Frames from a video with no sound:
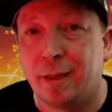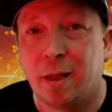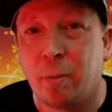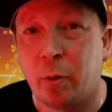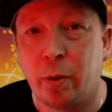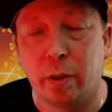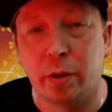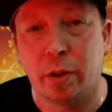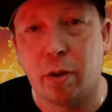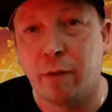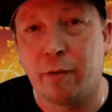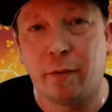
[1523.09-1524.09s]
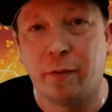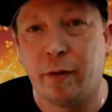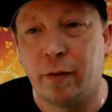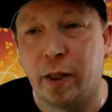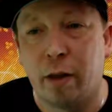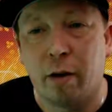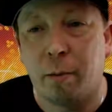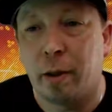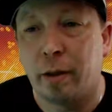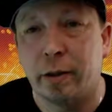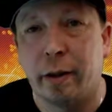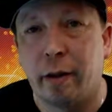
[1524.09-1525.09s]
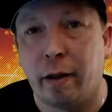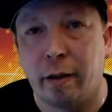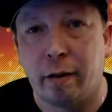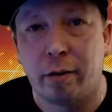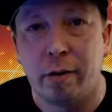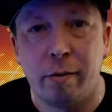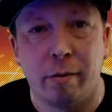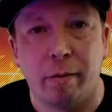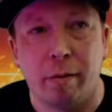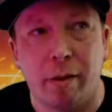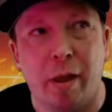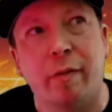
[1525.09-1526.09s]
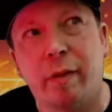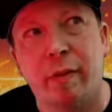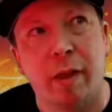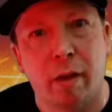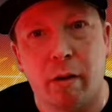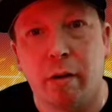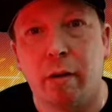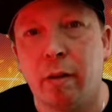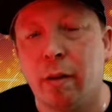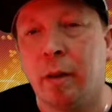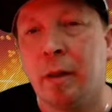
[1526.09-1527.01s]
a couple of years ago for $1,500, I think. Yeah, $1,500.